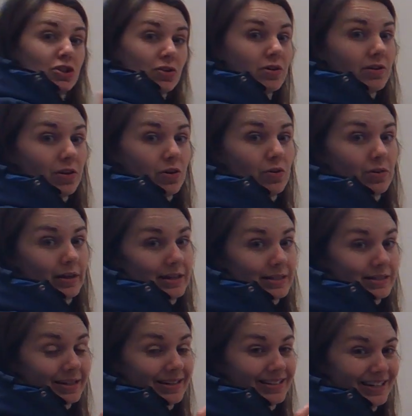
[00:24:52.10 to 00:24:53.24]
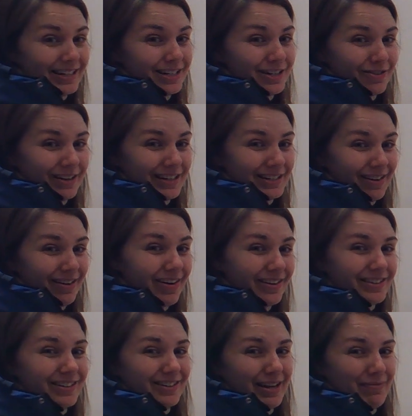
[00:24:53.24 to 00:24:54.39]
sure though that it's continuing to
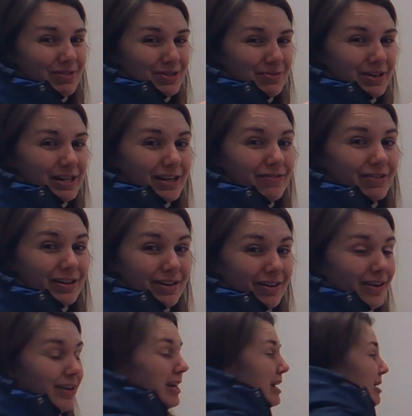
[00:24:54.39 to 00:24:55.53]
alternate between even and odd,